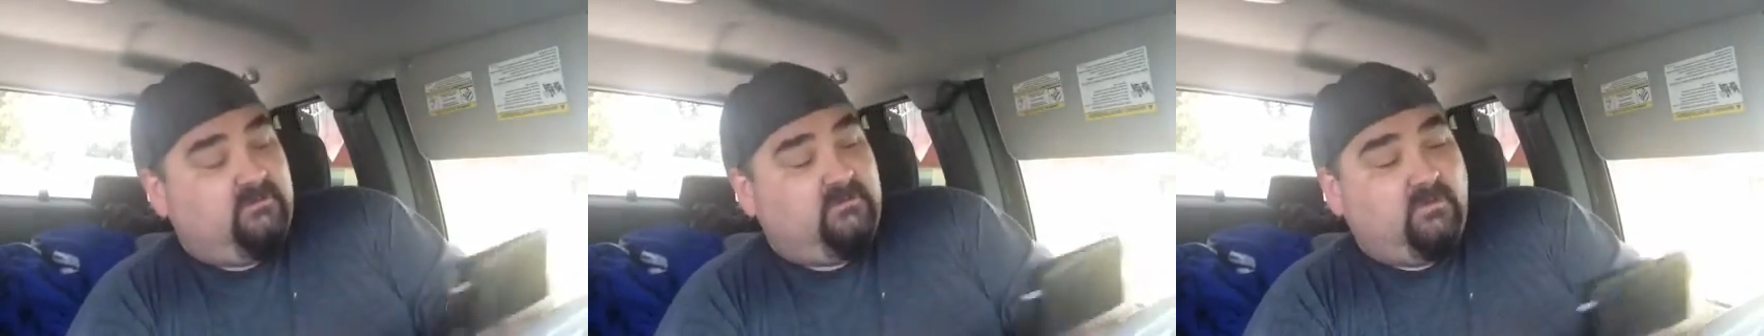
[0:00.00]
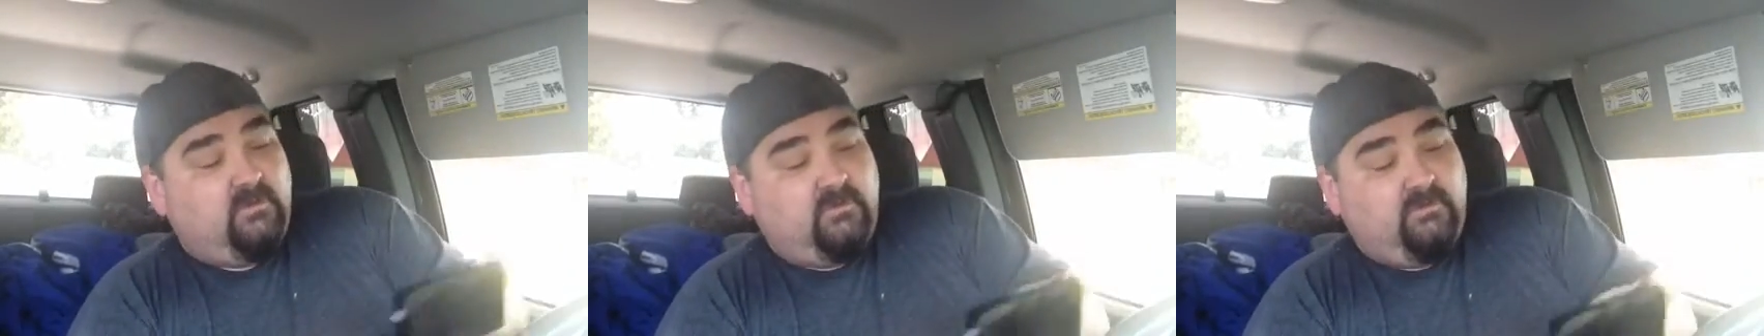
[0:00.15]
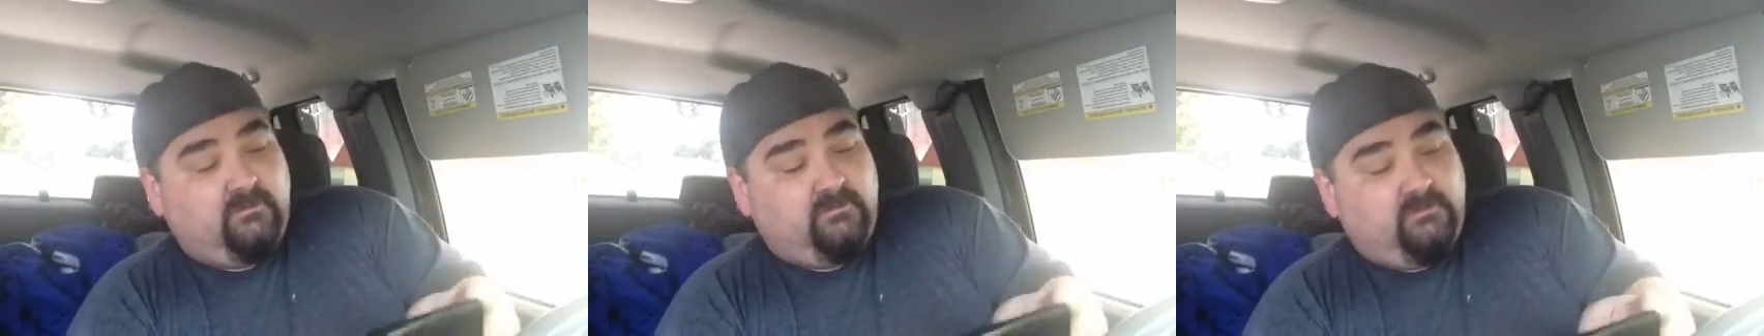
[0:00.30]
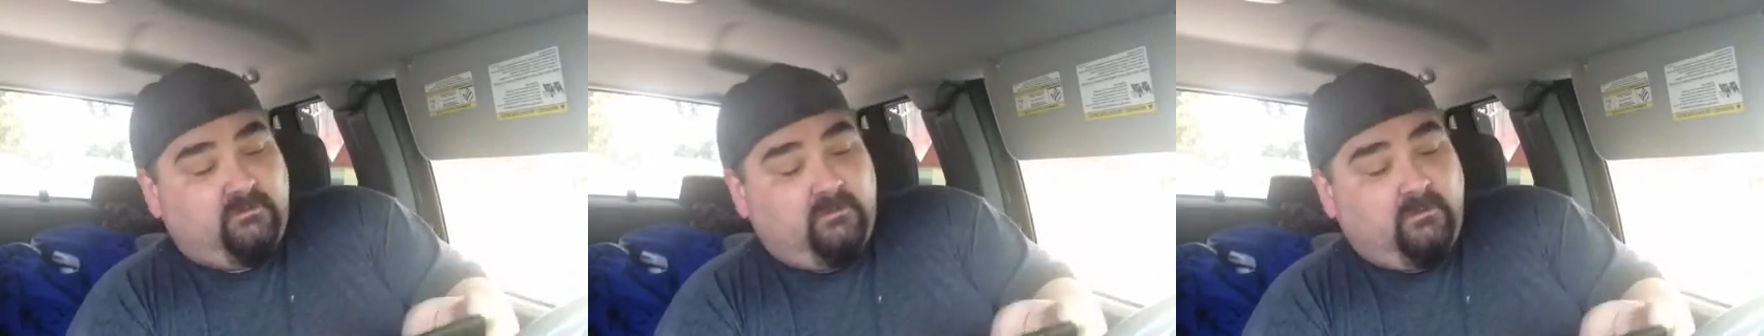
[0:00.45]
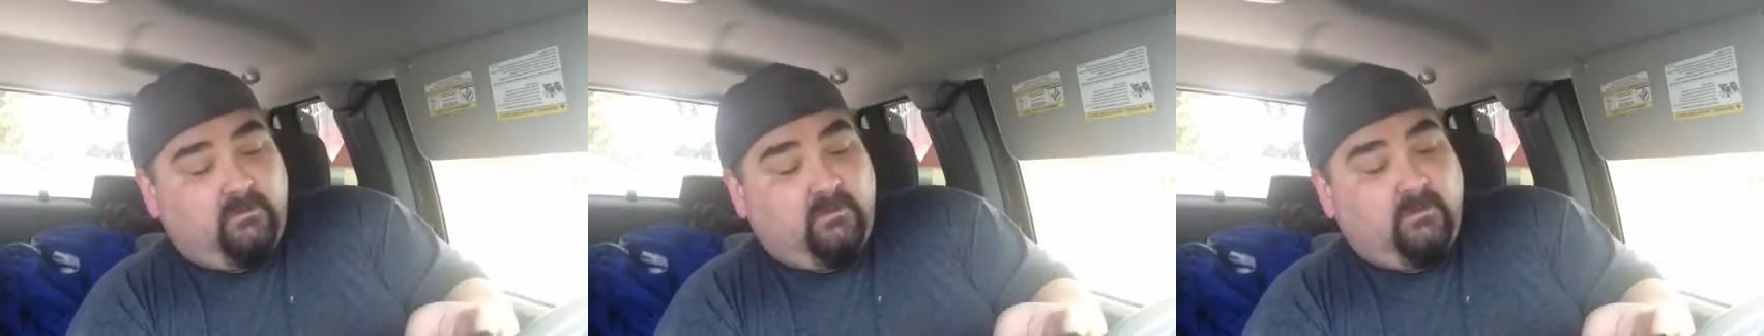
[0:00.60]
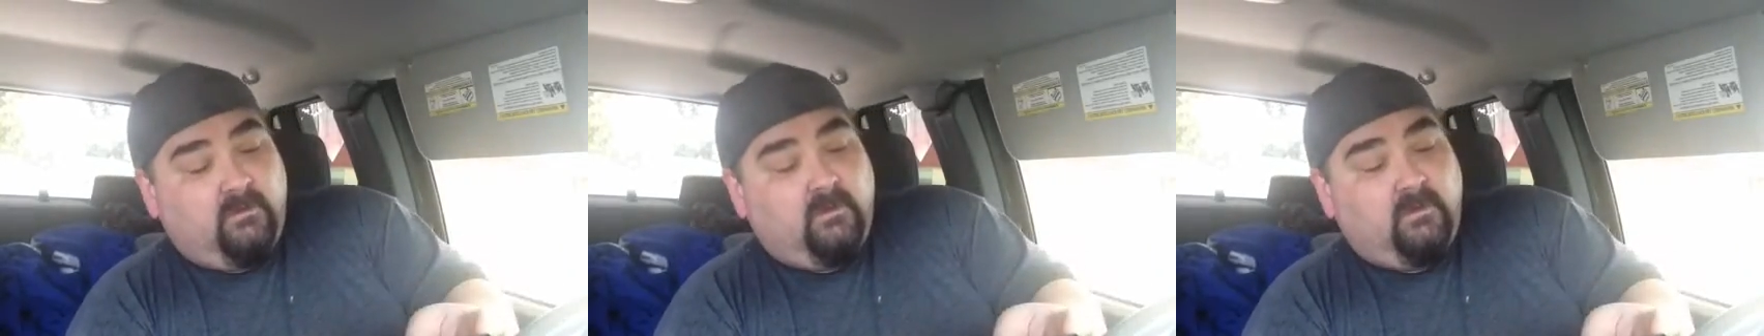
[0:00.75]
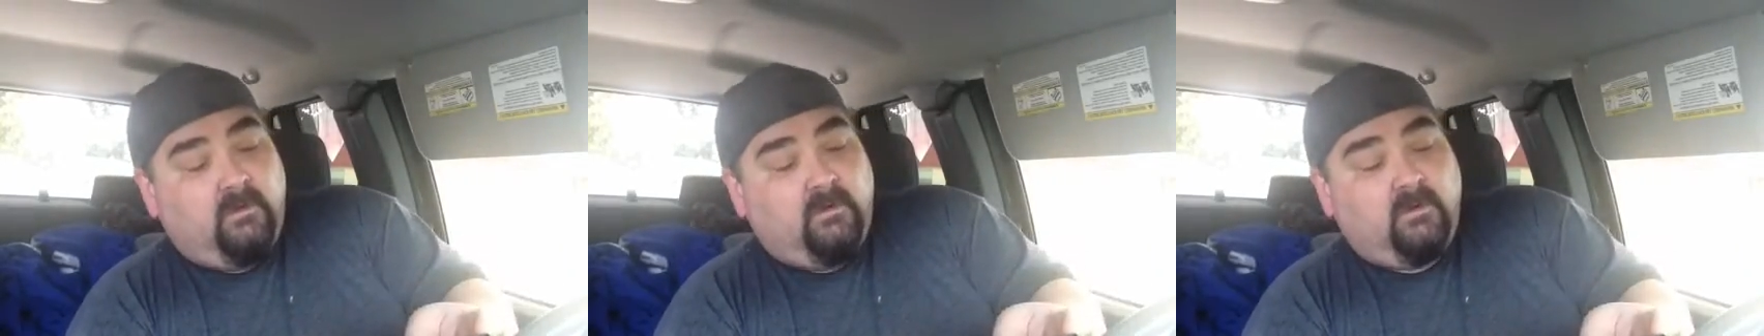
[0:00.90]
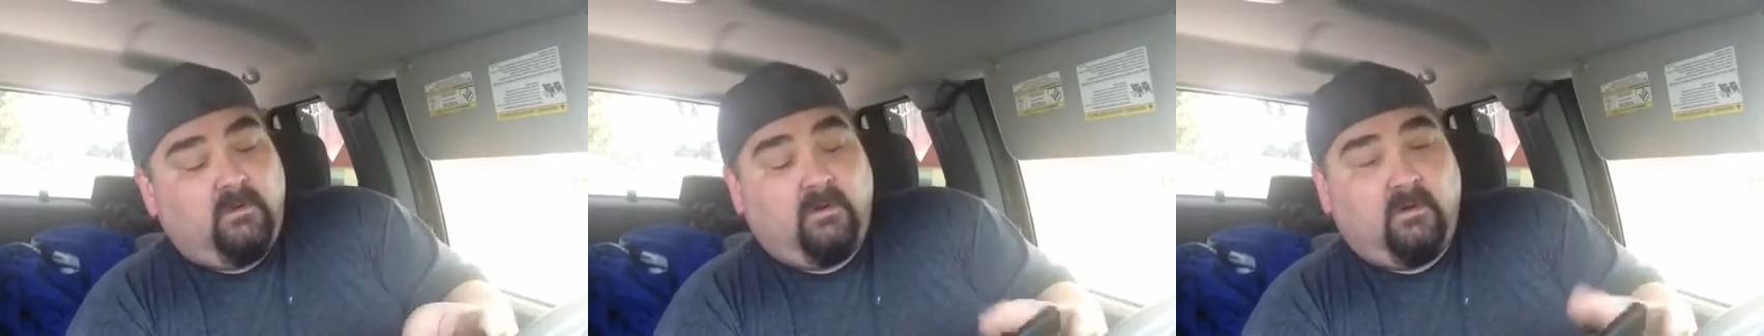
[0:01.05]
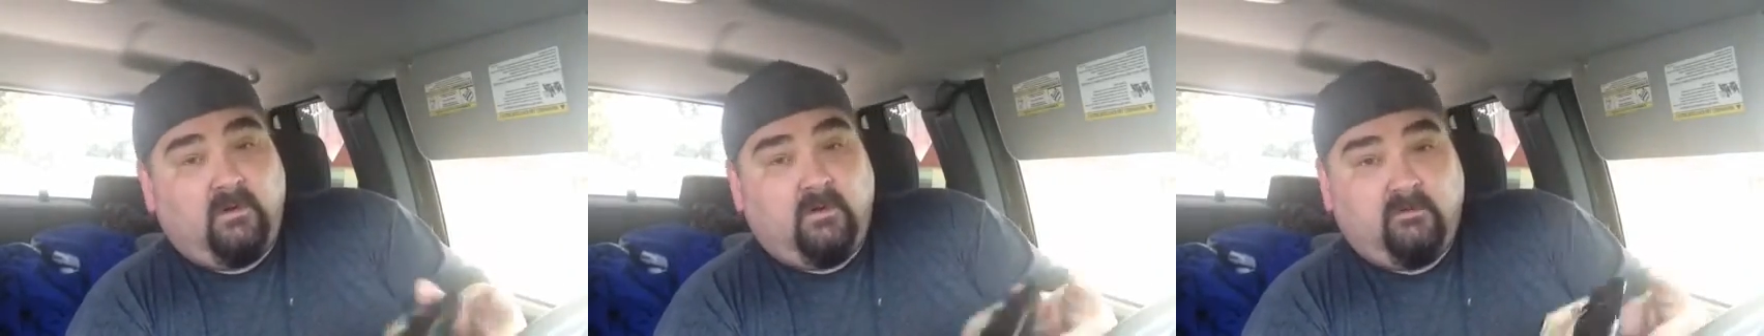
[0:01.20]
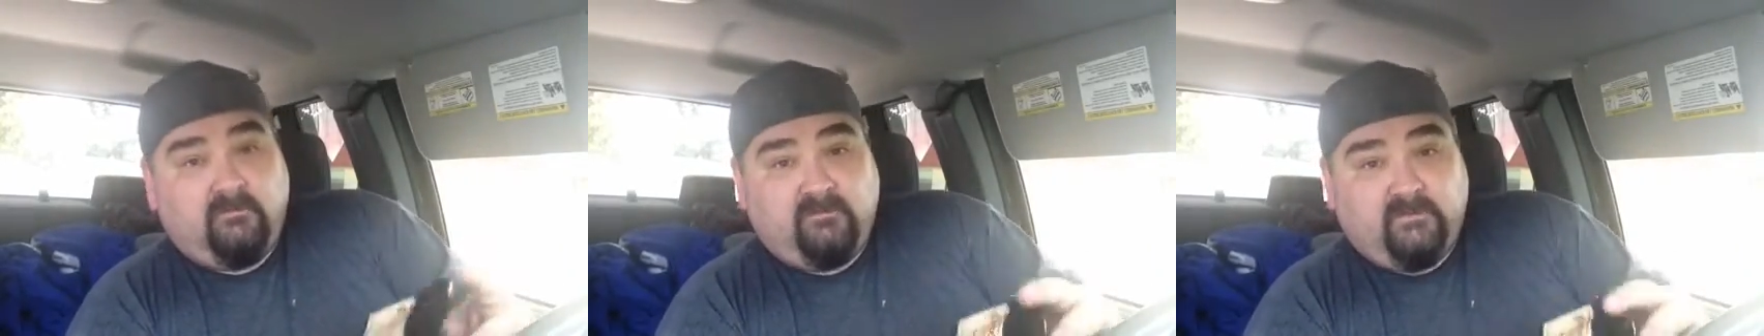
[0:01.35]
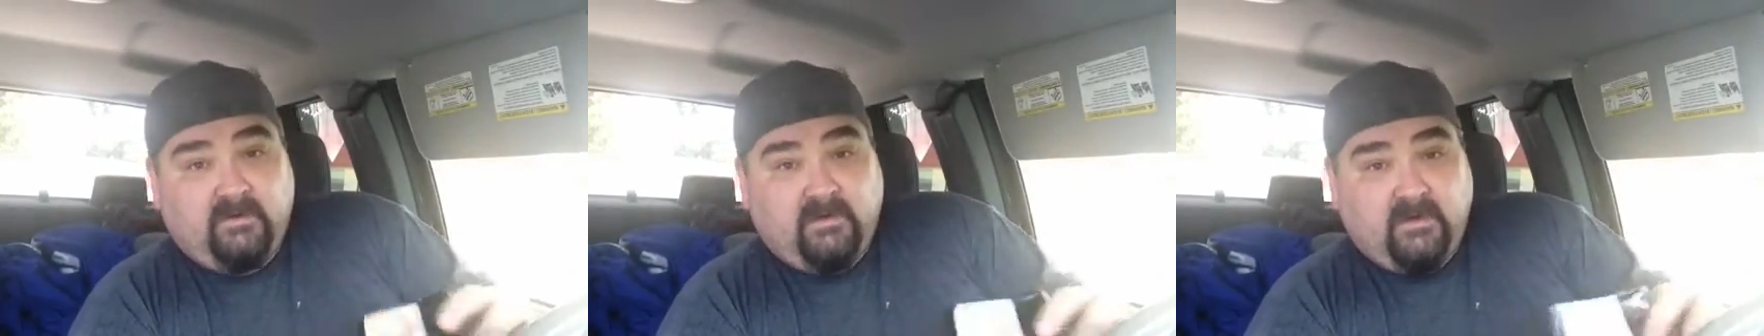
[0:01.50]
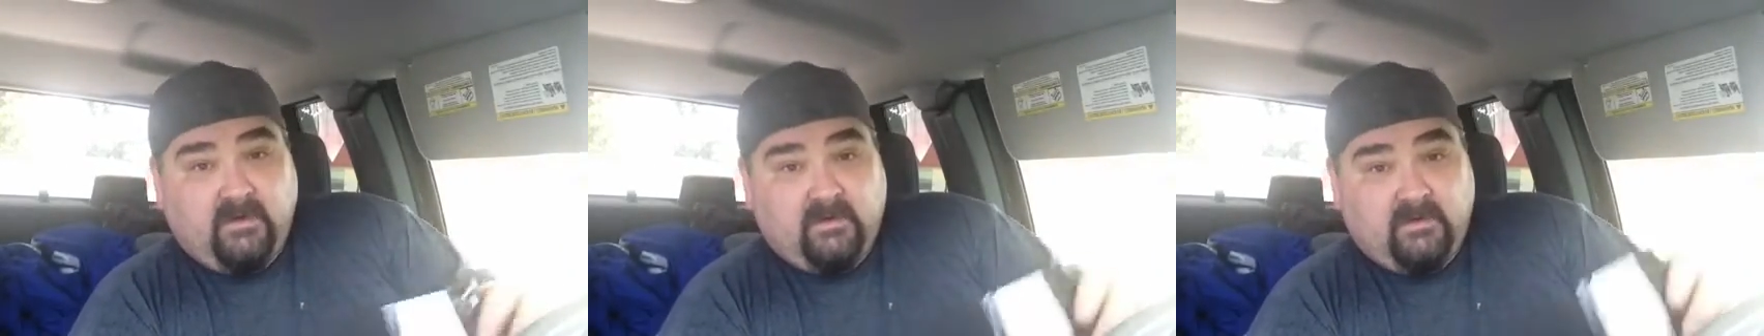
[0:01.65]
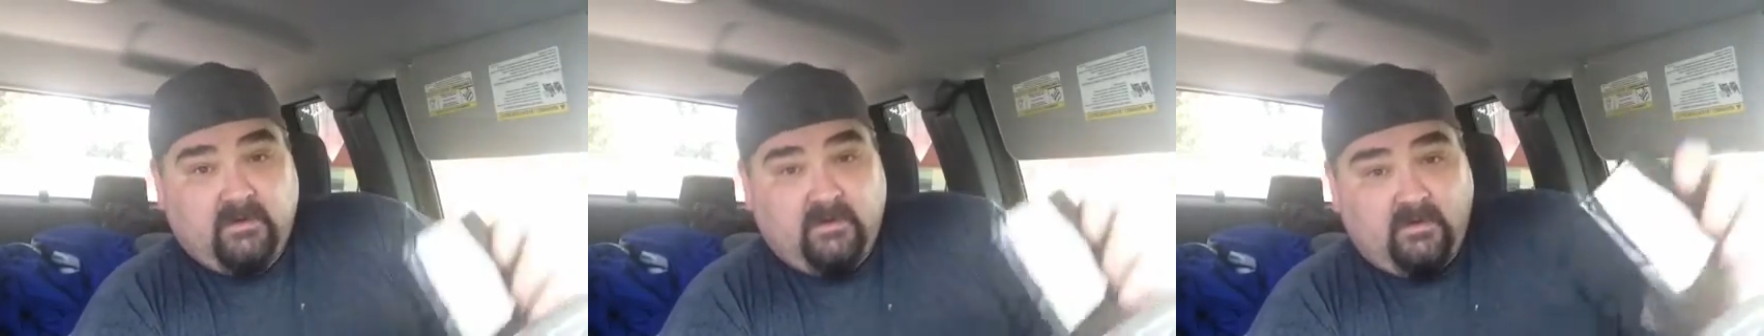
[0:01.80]

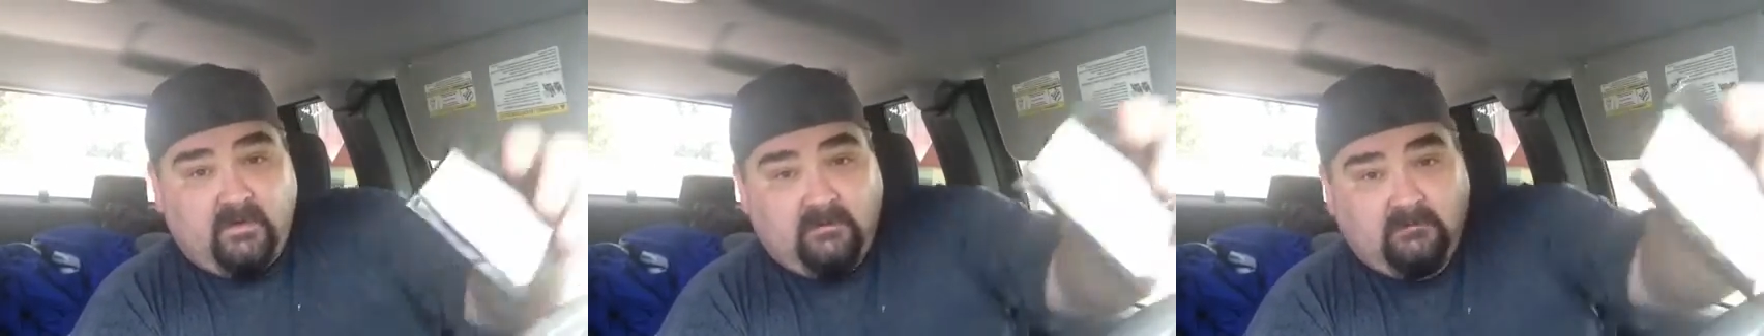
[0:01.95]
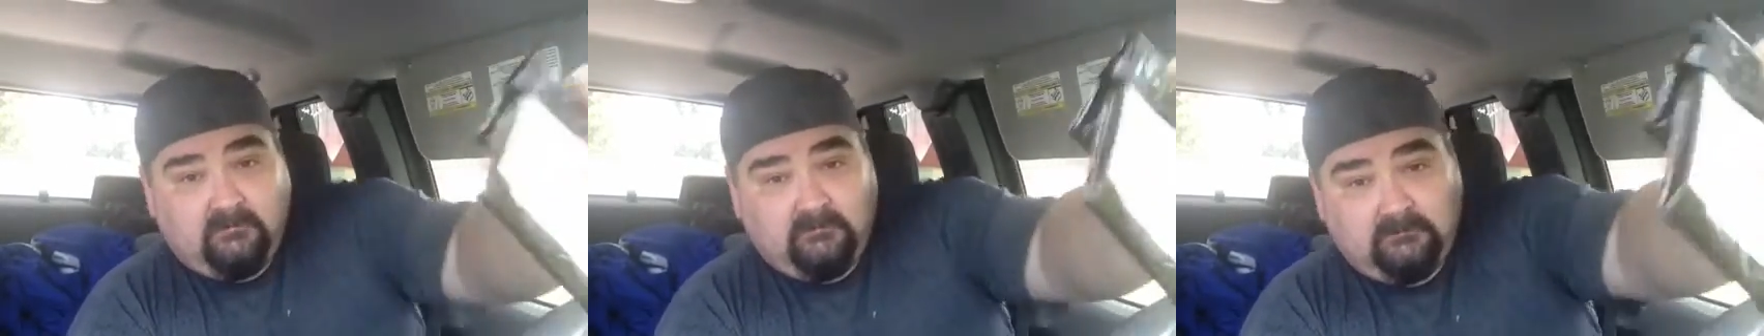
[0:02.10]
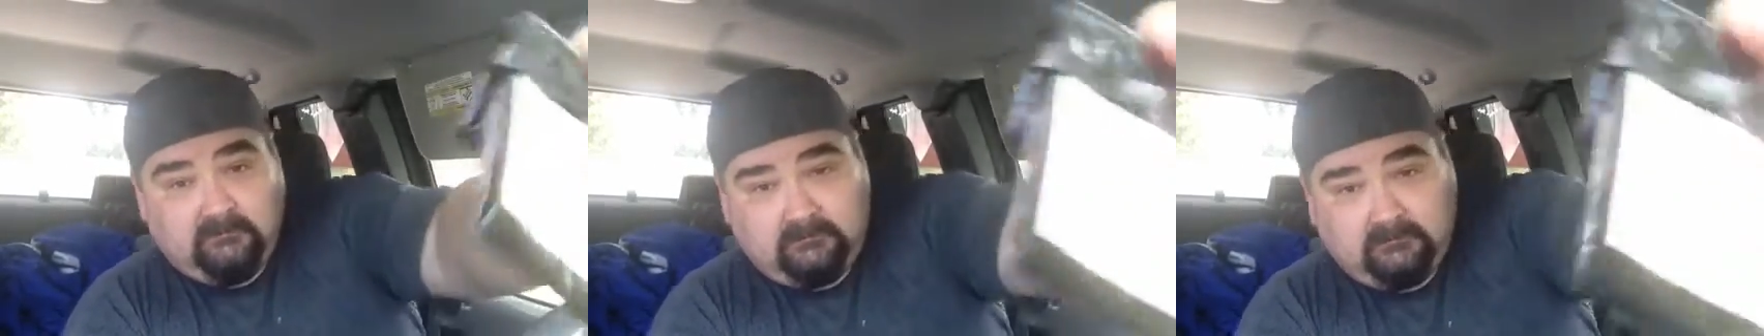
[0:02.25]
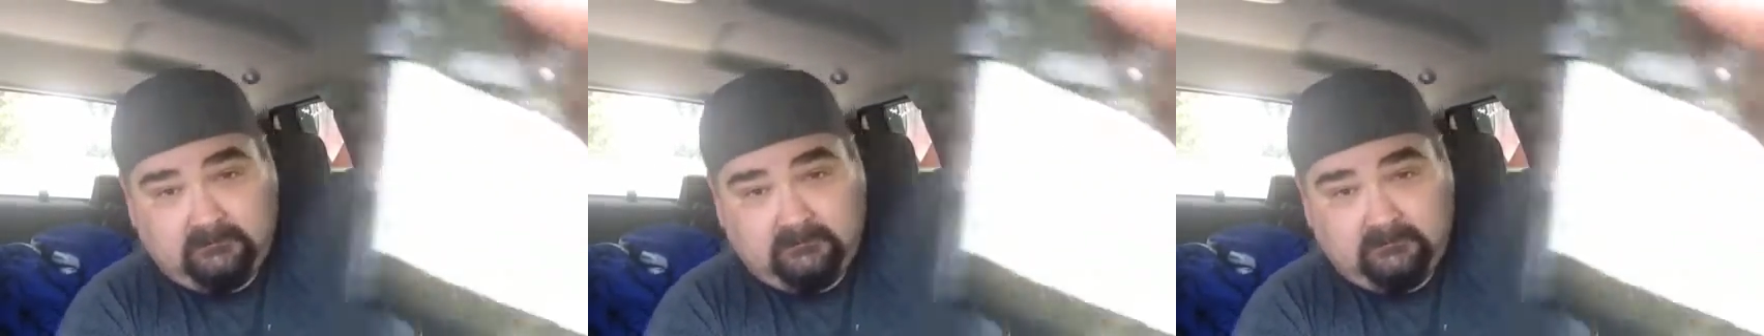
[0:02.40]
torcedorcoffee.com.